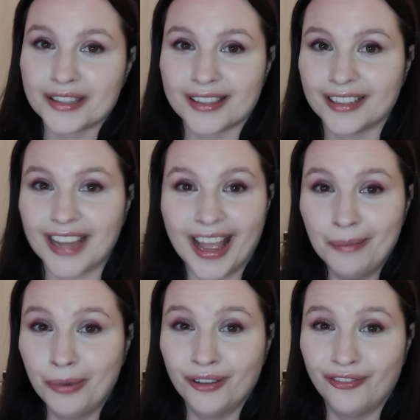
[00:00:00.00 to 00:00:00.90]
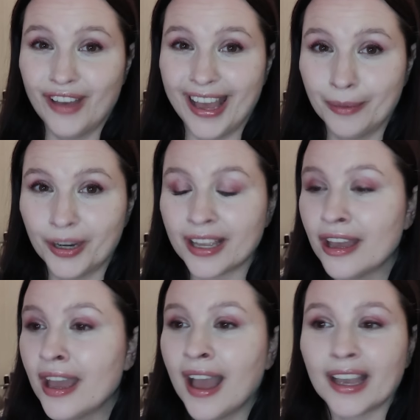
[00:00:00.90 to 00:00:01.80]
That's the type of fabric.
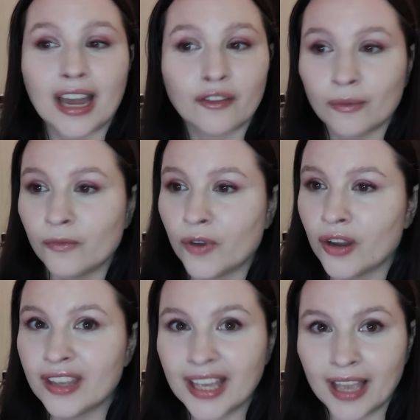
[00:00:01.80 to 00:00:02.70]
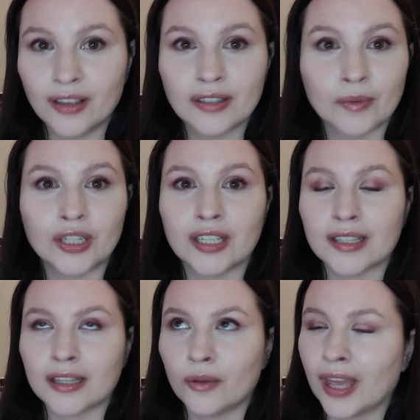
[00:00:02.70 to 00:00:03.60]
I got it from Farthingales, which
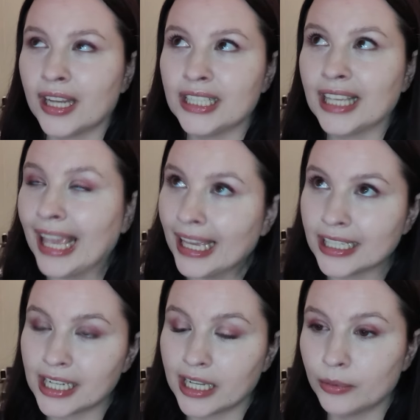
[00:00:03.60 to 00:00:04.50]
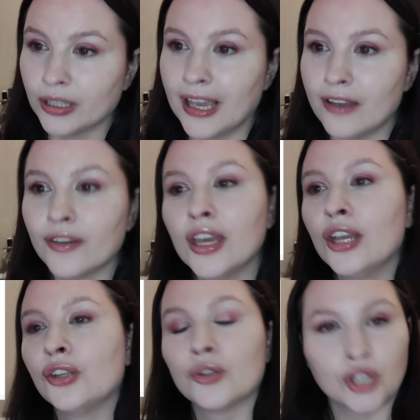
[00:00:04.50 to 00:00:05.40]
is located in Canada, I believe.
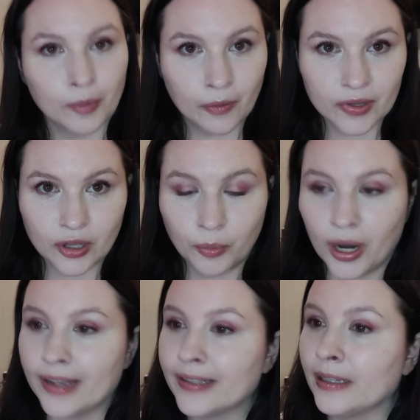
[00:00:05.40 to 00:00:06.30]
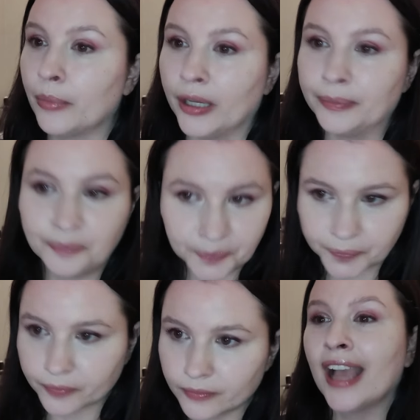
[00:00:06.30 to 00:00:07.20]
So shipping was a little pricey, but
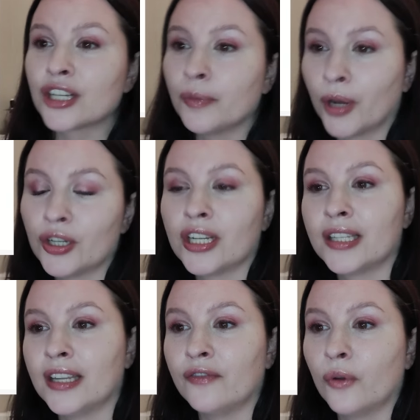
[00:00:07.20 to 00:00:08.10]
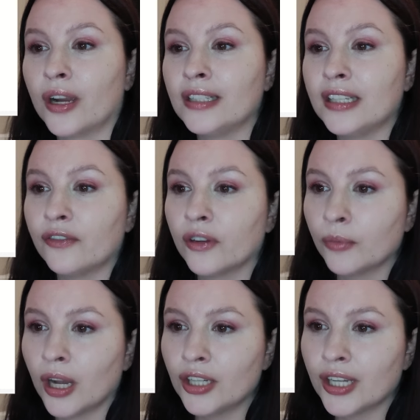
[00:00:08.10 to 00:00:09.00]
I actually purchased it for a
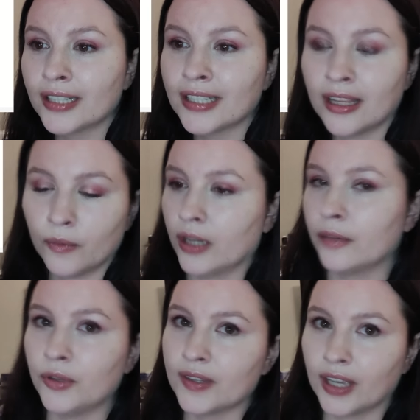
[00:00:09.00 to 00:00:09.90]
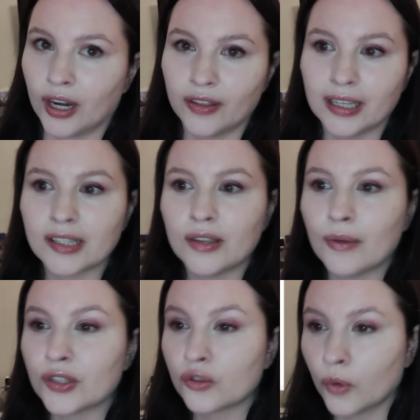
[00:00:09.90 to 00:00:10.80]
different project and then wound up using it on this. So
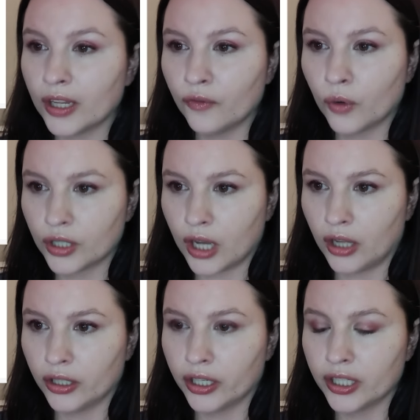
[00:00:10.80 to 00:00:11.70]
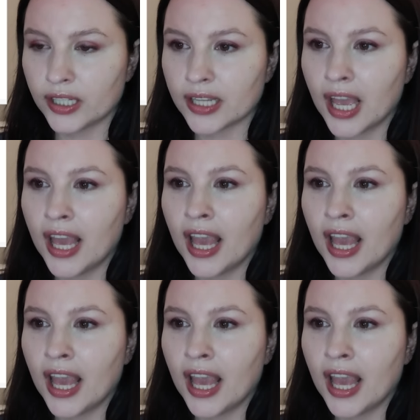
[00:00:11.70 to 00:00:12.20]
that was $24.